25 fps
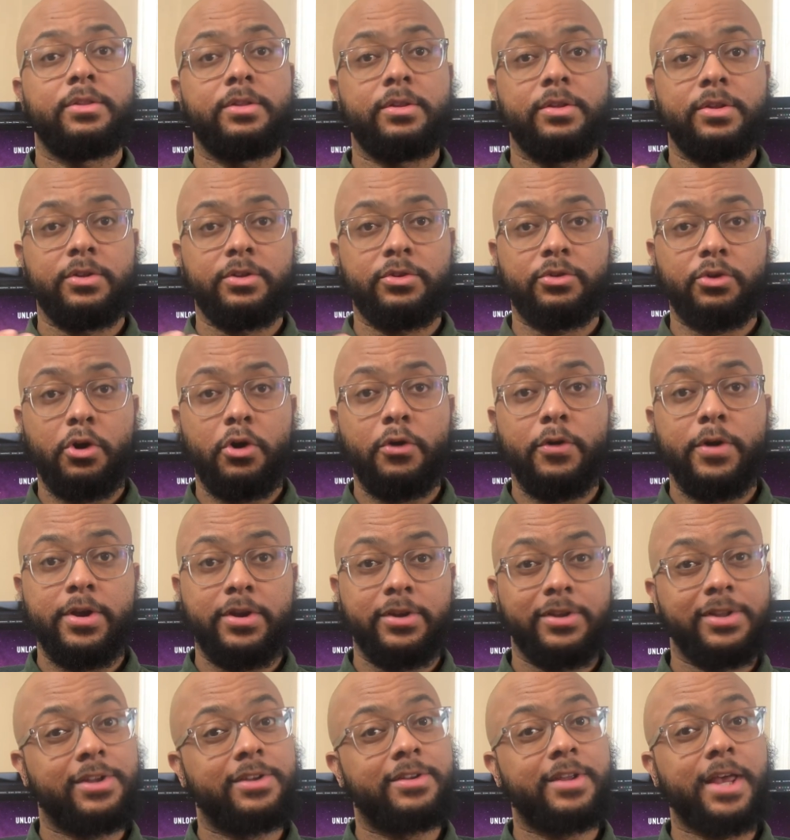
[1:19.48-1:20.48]

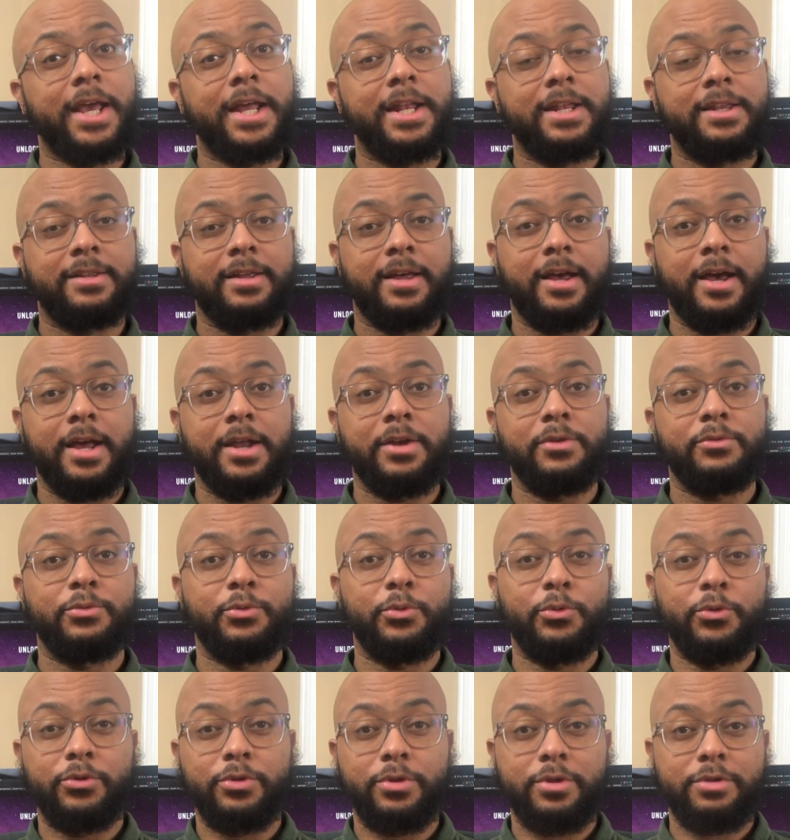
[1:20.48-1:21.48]
Taurus, the second sign,
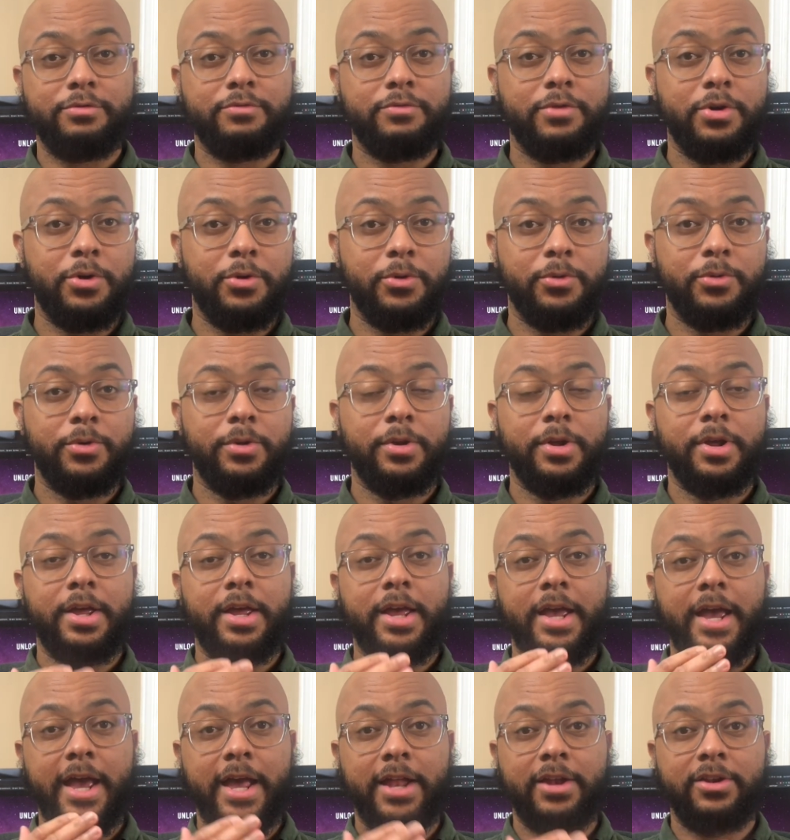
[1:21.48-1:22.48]
rules the throat,
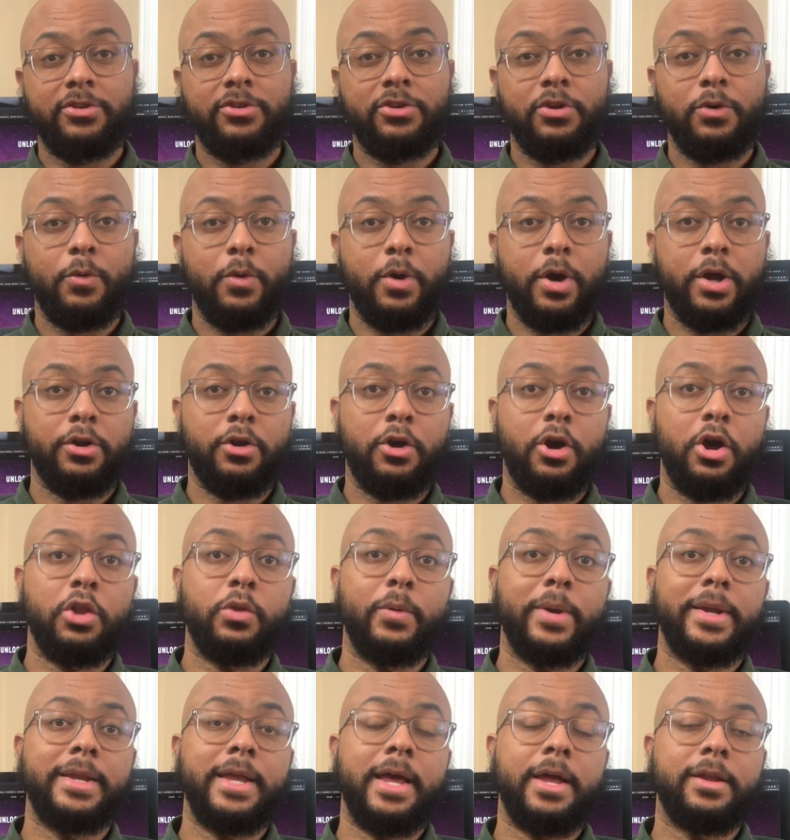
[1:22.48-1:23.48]
and so on all
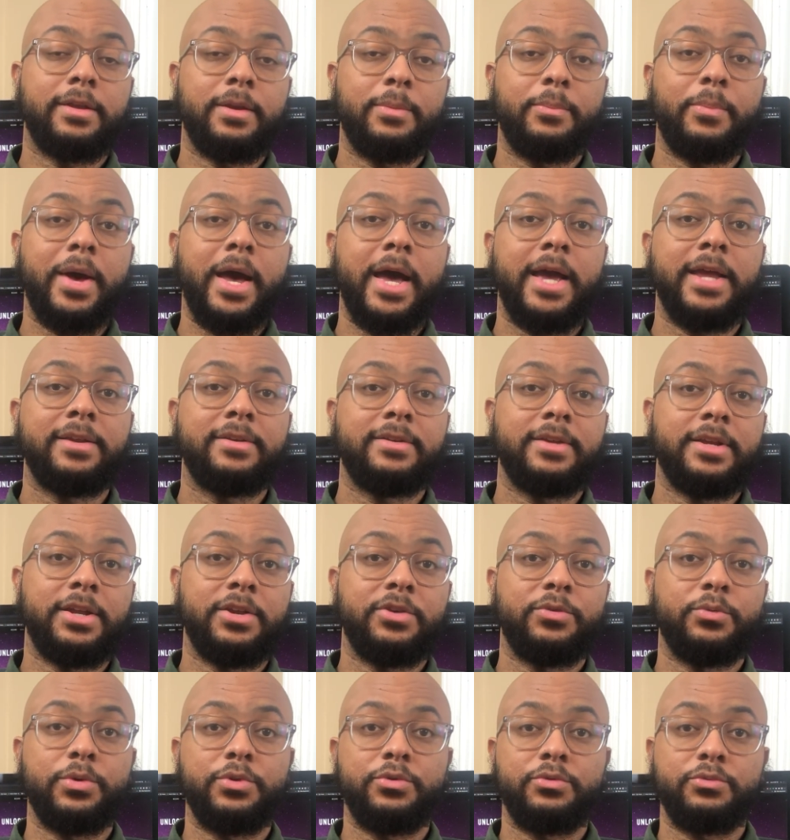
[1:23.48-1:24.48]
the way down to
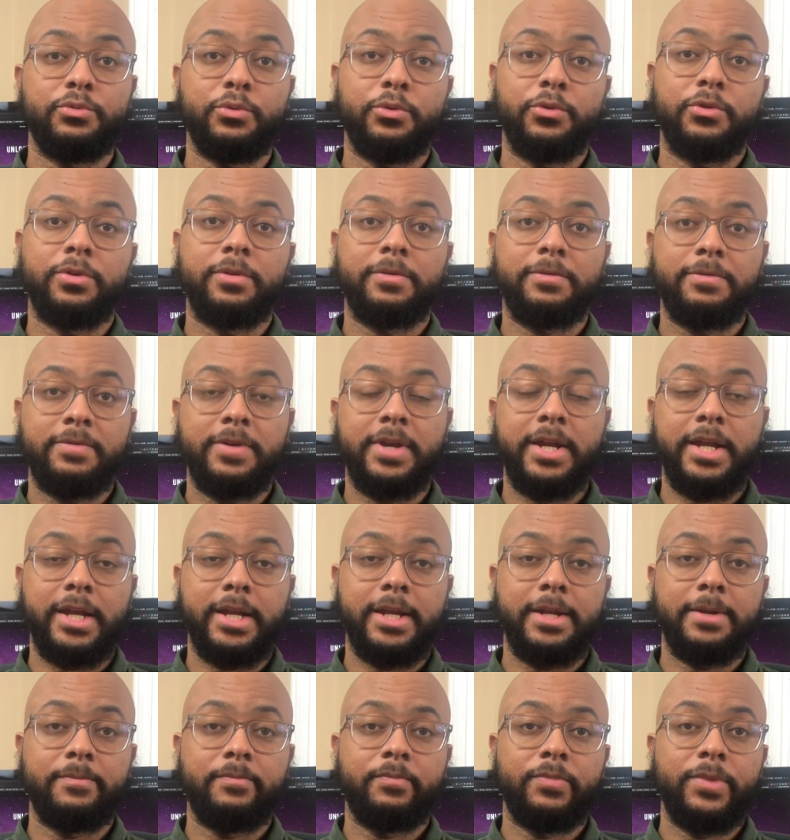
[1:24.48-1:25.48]
Pisces, which rules the
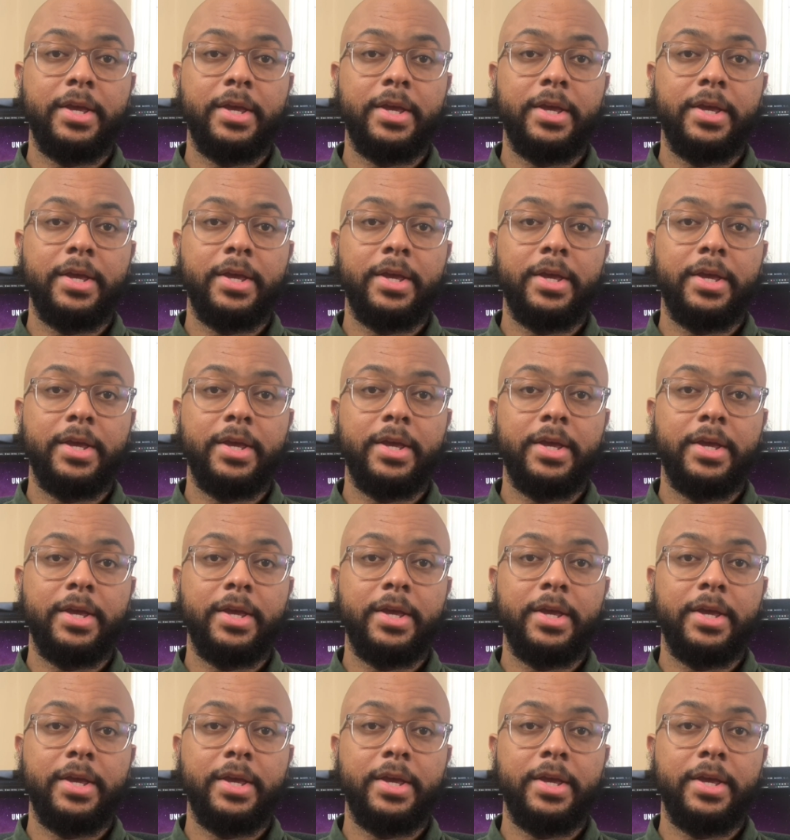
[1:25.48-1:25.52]
feet.